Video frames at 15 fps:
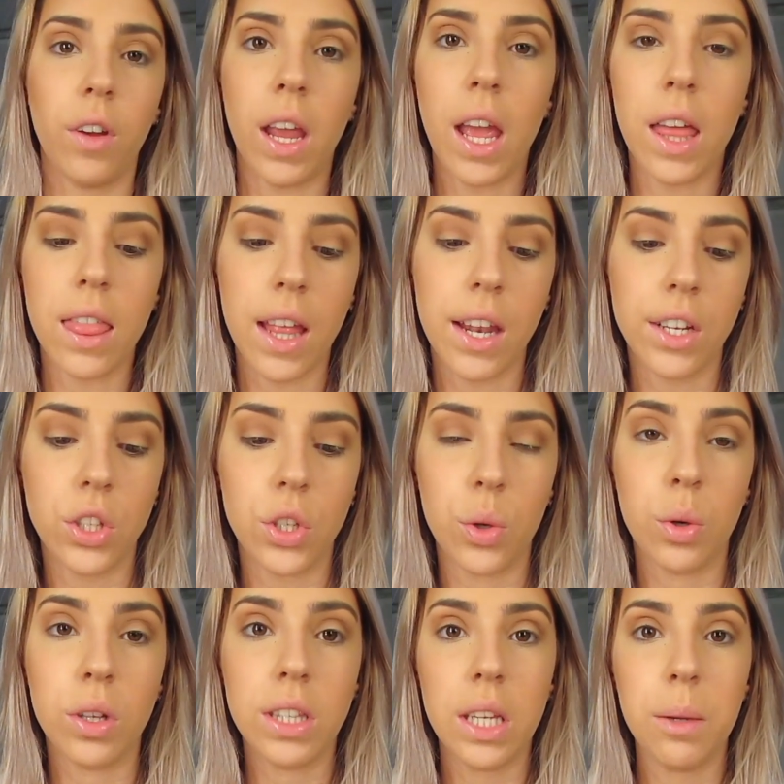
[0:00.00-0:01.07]
And then
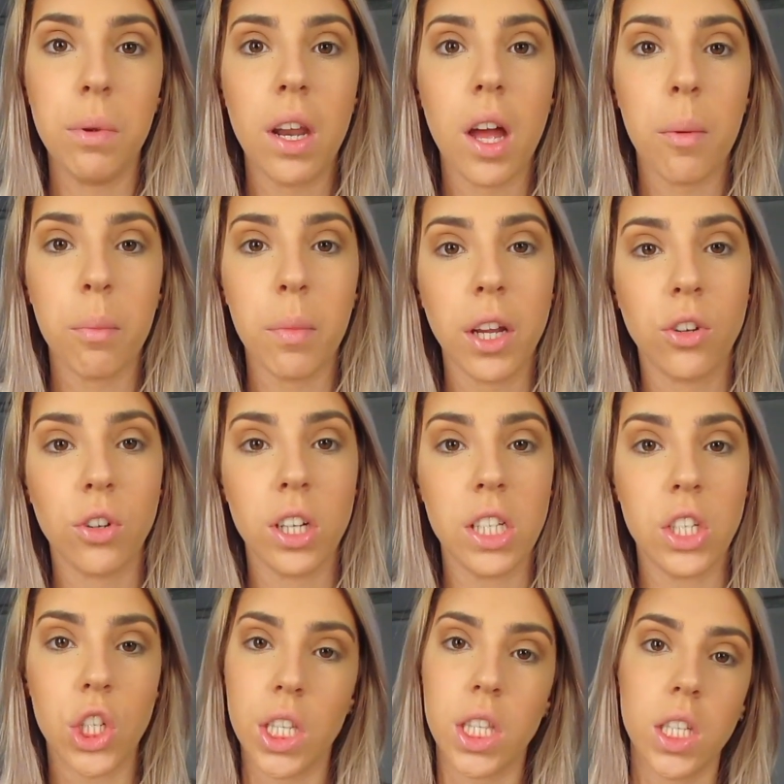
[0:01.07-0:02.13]
to deepen up my
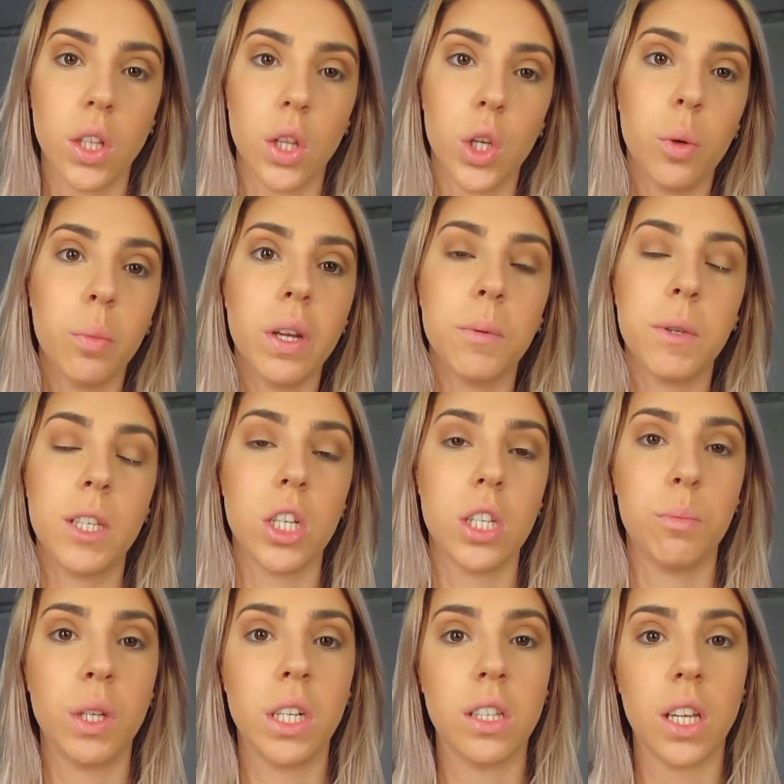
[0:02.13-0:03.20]
crease just a little bit,
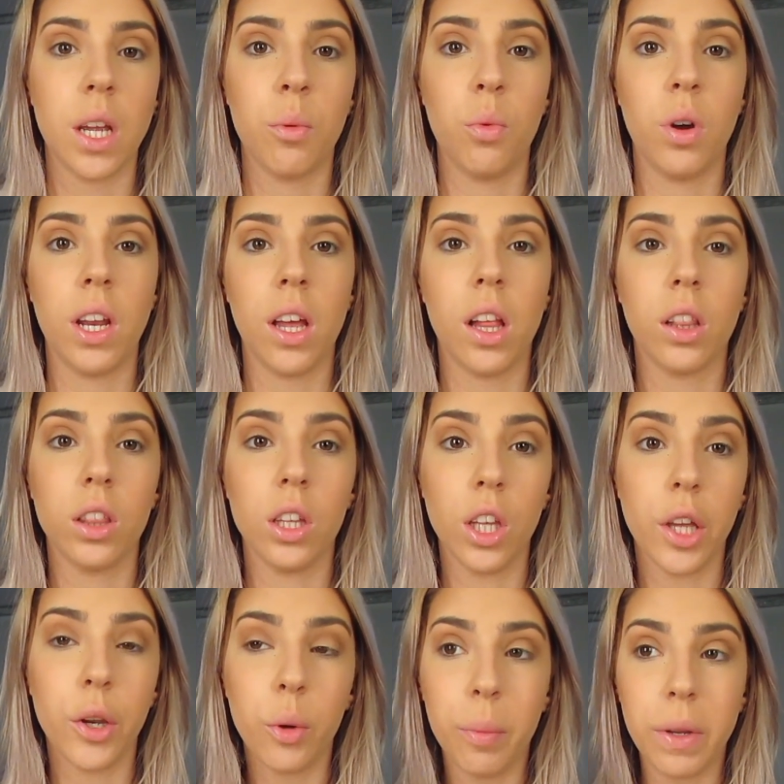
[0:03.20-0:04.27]
just because I want it a
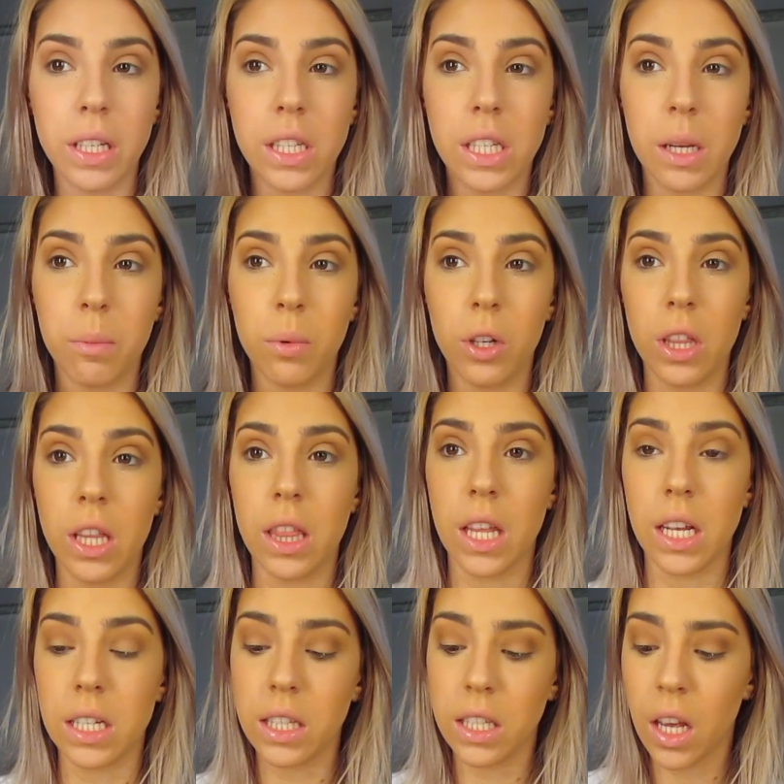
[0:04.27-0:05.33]
little bit deeper than
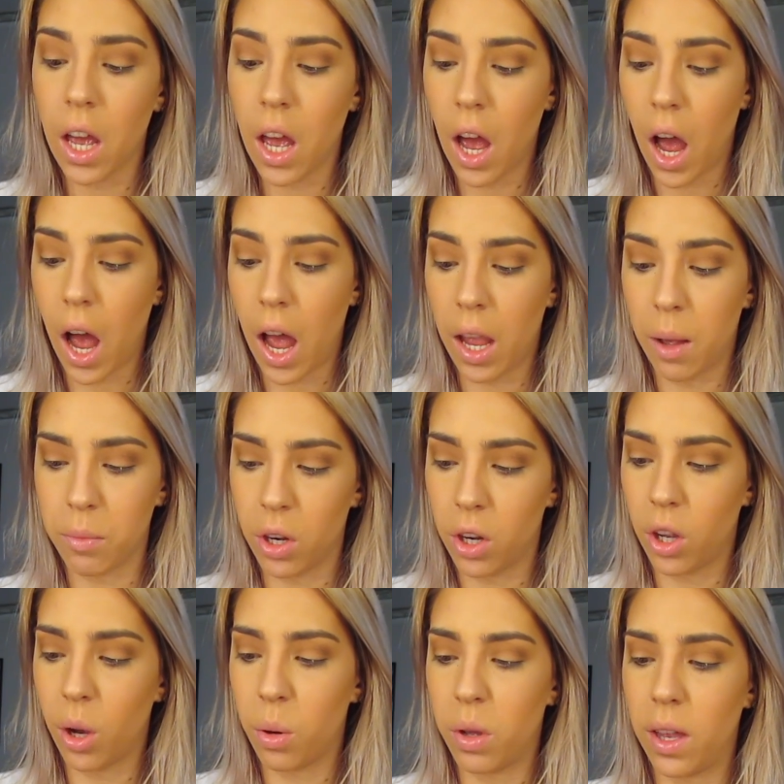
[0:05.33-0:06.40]
this, I am going
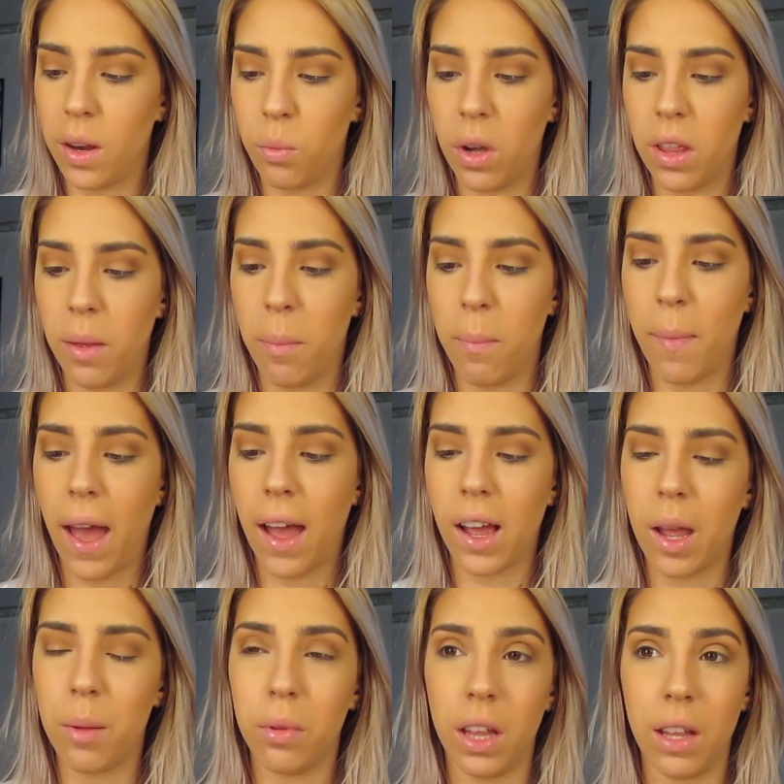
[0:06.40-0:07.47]
to go in with MAC.
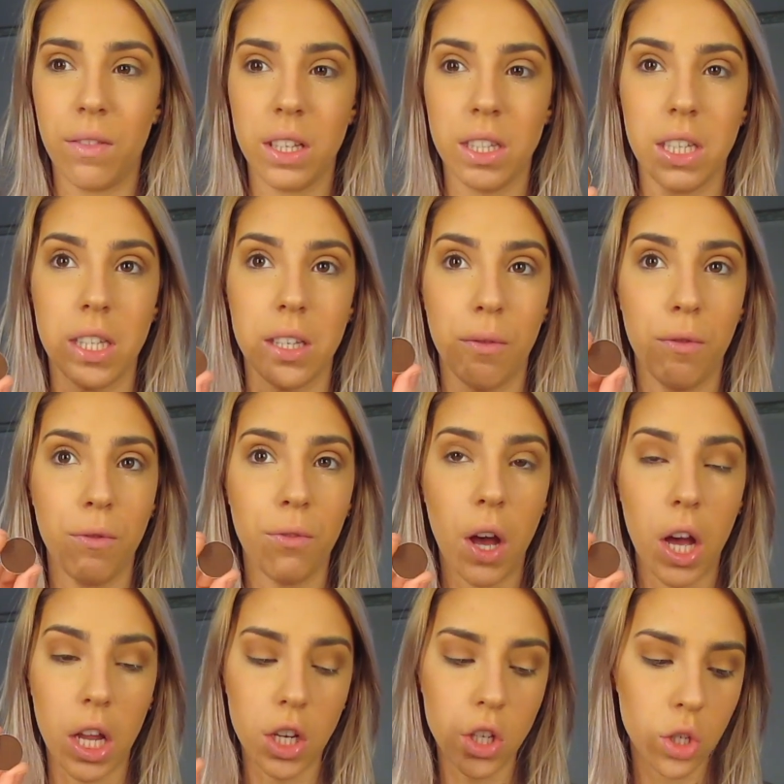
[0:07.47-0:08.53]
I believe this is
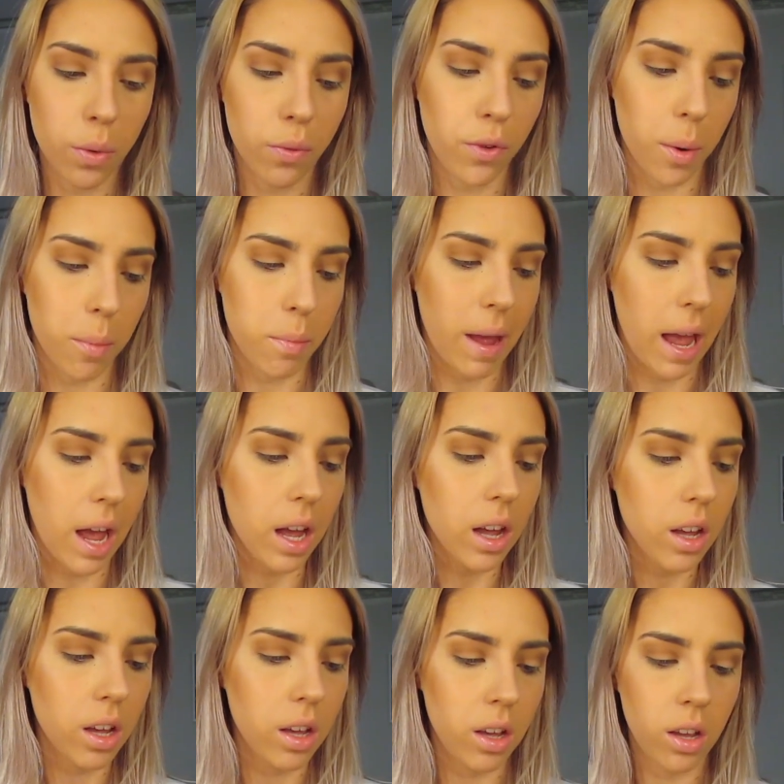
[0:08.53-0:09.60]
Fudge from
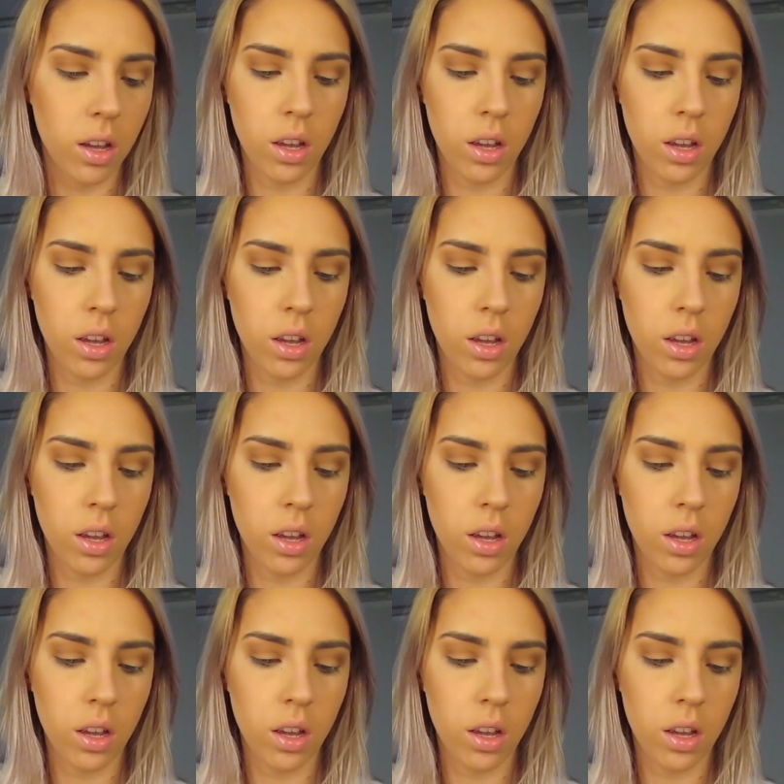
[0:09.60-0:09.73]
MAC.